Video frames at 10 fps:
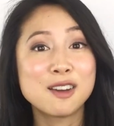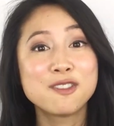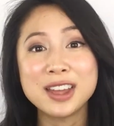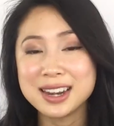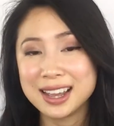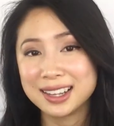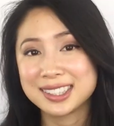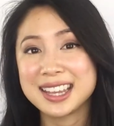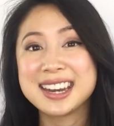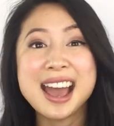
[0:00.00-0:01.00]
fitness
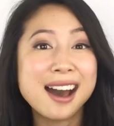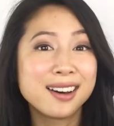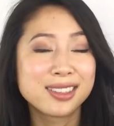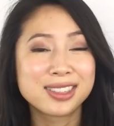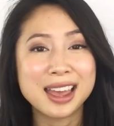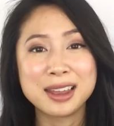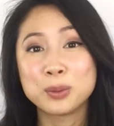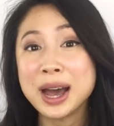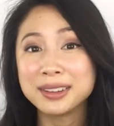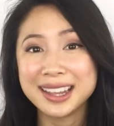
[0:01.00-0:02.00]
and health and
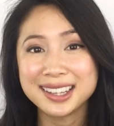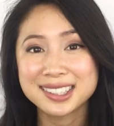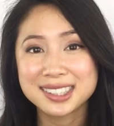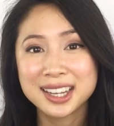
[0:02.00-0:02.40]
wellness.